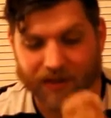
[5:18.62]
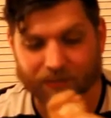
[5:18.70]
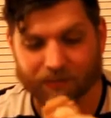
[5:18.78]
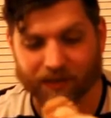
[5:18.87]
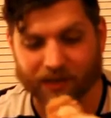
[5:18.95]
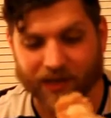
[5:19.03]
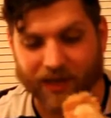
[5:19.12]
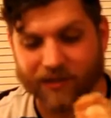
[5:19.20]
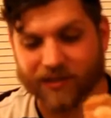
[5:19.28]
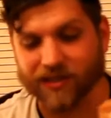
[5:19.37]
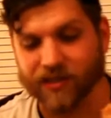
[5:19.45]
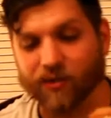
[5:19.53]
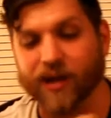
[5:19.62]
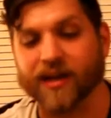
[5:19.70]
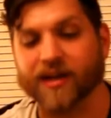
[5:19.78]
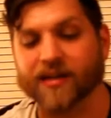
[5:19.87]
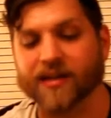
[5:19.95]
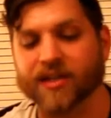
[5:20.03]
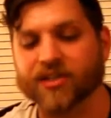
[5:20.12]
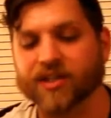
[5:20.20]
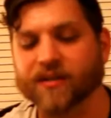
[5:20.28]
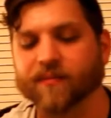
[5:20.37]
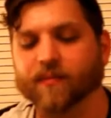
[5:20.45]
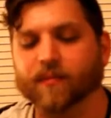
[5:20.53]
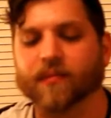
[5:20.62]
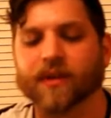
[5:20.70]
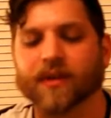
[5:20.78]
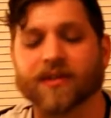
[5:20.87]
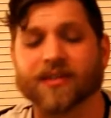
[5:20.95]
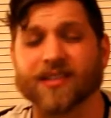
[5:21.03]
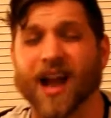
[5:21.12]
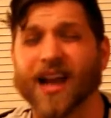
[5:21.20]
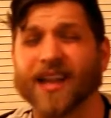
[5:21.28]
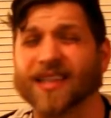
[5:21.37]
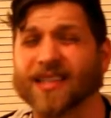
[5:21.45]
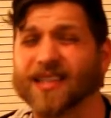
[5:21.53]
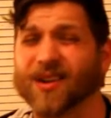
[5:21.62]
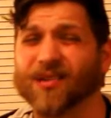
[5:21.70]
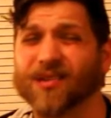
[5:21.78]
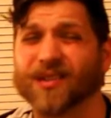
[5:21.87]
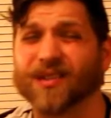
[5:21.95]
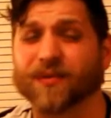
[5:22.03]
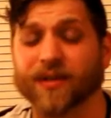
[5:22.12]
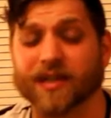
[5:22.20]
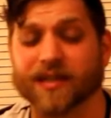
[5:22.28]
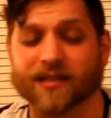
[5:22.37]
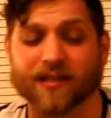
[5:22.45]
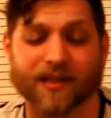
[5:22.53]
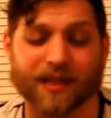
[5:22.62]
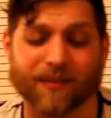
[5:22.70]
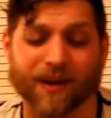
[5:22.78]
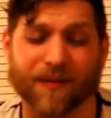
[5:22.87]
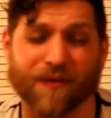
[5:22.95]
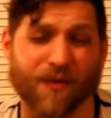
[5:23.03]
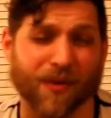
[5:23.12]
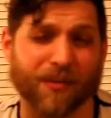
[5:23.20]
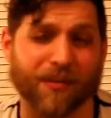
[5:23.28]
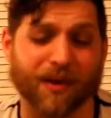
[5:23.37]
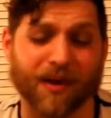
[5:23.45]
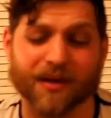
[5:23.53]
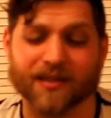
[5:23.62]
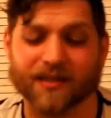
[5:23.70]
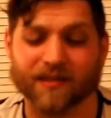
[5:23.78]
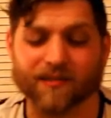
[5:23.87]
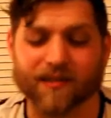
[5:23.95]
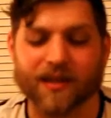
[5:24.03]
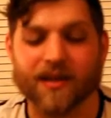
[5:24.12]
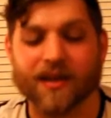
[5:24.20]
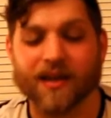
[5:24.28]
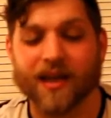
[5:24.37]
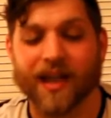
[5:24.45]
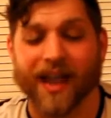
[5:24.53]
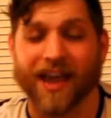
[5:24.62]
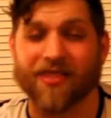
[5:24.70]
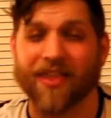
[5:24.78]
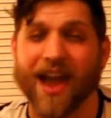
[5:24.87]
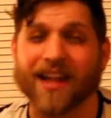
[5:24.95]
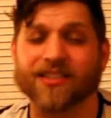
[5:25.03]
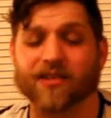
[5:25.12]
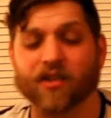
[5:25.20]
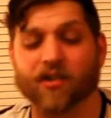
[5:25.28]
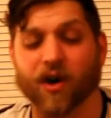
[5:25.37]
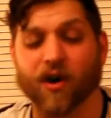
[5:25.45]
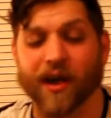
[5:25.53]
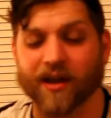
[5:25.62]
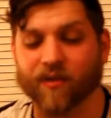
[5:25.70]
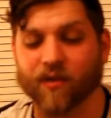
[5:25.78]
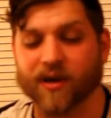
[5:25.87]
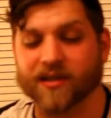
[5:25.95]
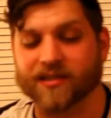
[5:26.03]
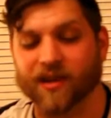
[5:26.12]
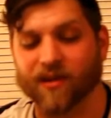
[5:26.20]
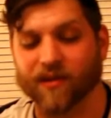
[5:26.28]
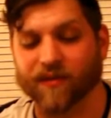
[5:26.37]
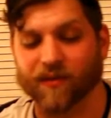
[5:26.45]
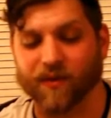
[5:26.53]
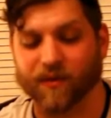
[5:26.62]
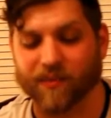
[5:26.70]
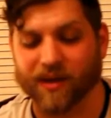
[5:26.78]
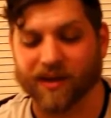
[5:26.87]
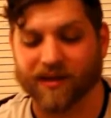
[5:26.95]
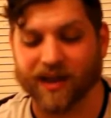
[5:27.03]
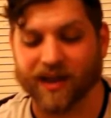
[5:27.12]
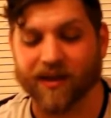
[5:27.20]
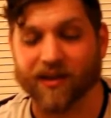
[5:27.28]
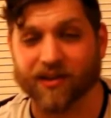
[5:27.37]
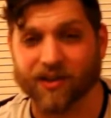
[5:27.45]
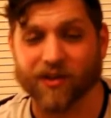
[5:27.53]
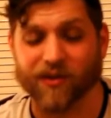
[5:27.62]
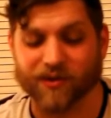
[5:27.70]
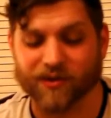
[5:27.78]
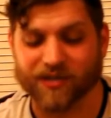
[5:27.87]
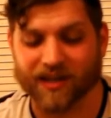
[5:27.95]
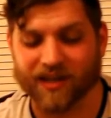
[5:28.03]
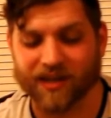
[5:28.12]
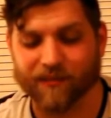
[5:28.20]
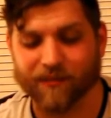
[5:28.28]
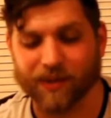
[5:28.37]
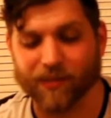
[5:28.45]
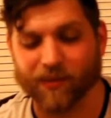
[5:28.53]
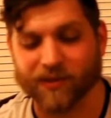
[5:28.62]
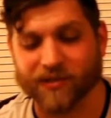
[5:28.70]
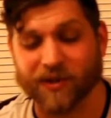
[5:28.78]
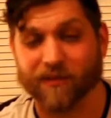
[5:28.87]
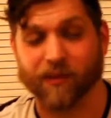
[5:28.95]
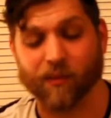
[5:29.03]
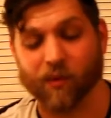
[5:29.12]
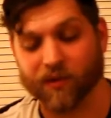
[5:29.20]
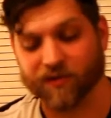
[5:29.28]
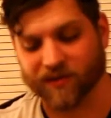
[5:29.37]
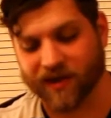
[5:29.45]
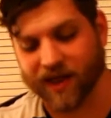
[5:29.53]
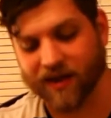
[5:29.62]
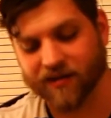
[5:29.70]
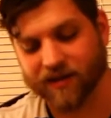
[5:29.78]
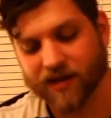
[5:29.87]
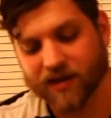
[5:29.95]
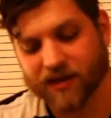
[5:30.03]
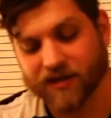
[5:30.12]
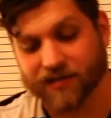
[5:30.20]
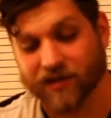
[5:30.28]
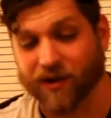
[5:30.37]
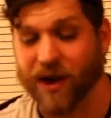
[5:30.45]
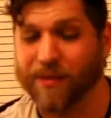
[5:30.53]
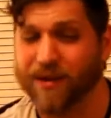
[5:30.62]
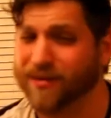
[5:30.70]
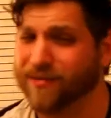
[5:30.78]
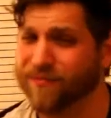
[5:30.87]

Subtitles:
but they kept this in great condition. So I could sell this for easily about $40. And that's on the low end of what it's selling for, meaning that on used, people are selling for more than that. So